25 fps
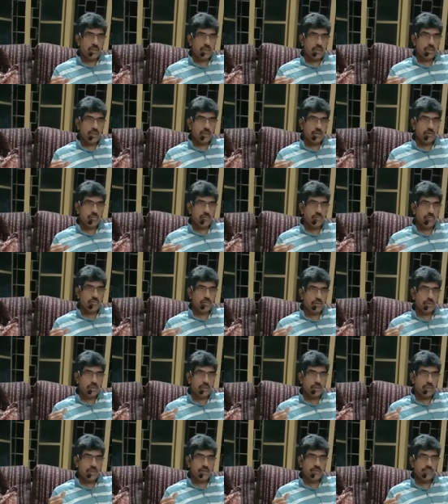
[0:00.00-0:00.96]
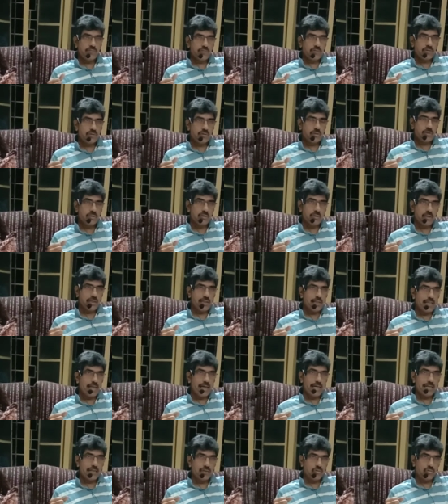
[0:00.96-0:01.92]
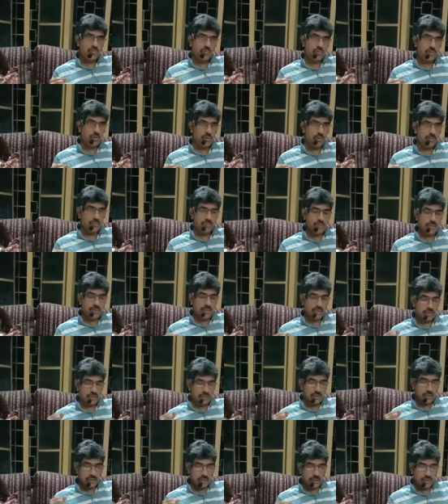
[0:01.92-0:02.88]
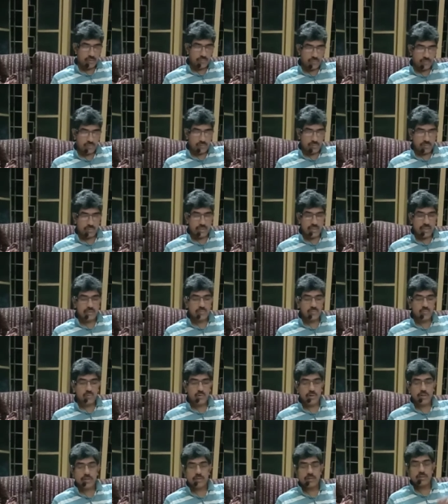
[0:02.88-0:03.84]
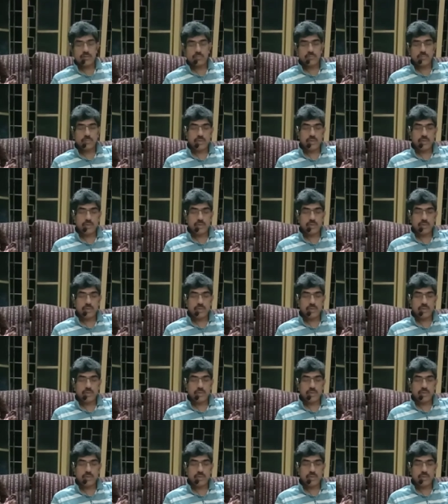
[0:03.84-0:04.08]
he would gift the land to her. We are starting from that point.